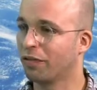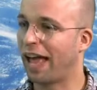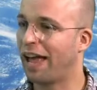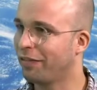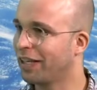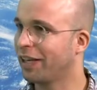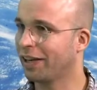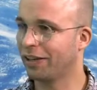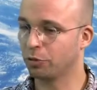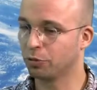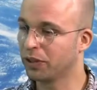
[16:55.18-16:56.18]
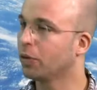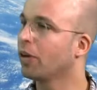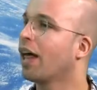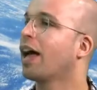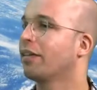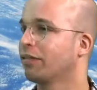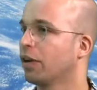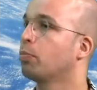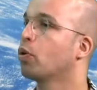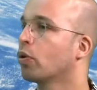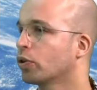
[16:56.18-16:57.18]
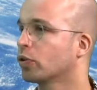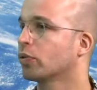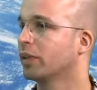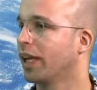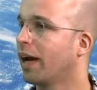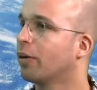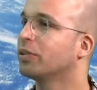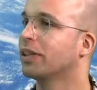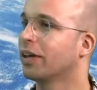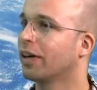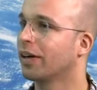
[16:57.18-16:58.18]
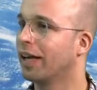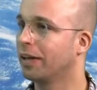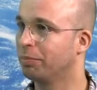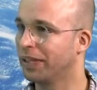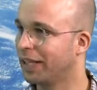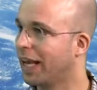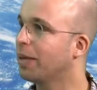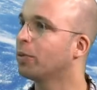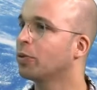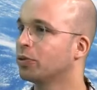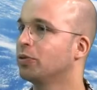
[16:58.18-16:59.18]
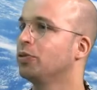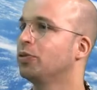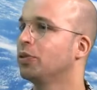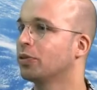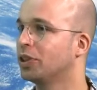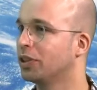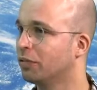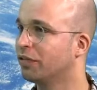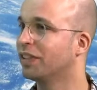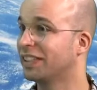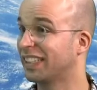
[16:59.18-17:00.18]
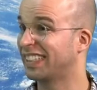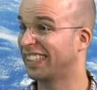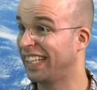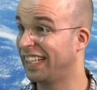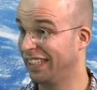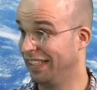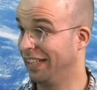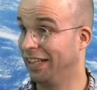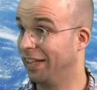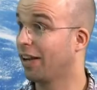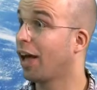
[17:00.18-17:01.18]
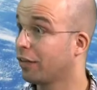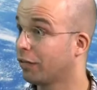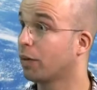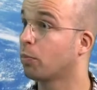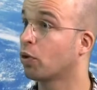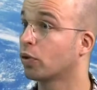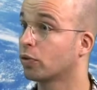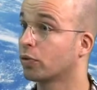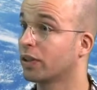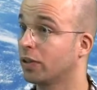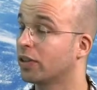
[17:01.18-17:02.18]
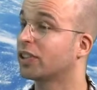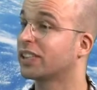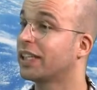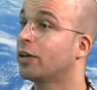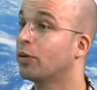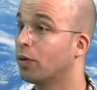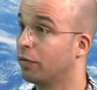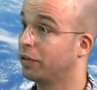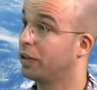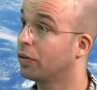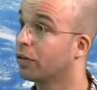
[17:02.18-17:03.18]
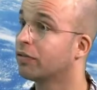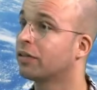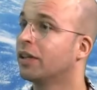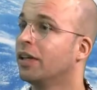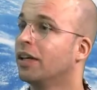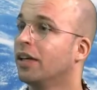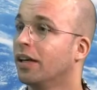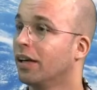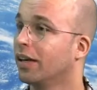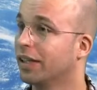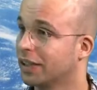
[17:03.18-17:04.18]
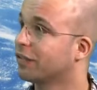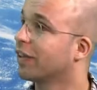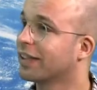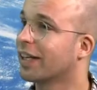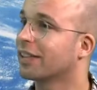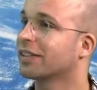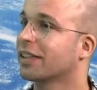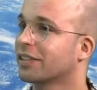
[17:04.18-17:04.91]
having a real-life laboratory out there and being able to do your geophysics in a live laboratory on the scale of the Earth is fantastic.